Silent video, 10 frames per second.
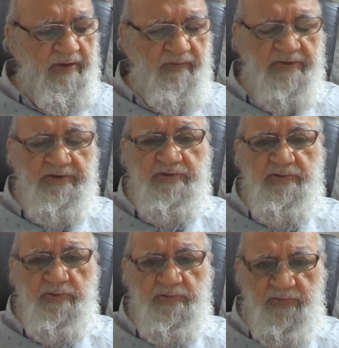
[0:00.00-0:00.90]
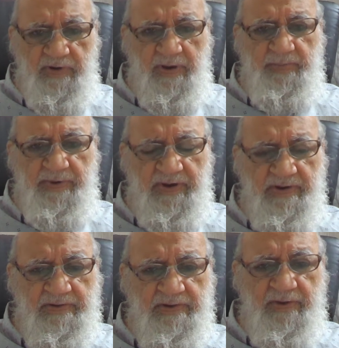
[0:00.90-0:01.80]
When the truth will appear,
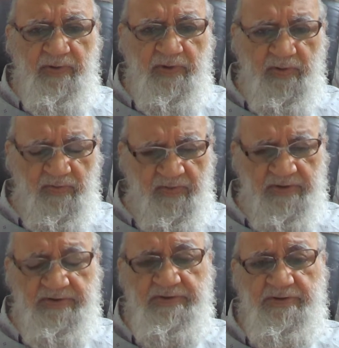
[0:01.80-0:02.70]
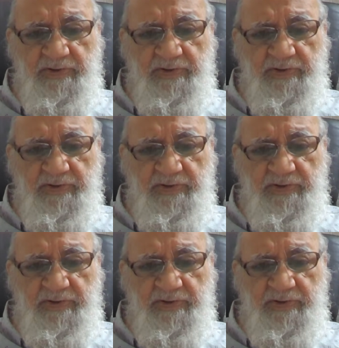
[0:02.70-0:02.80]
they will know what is the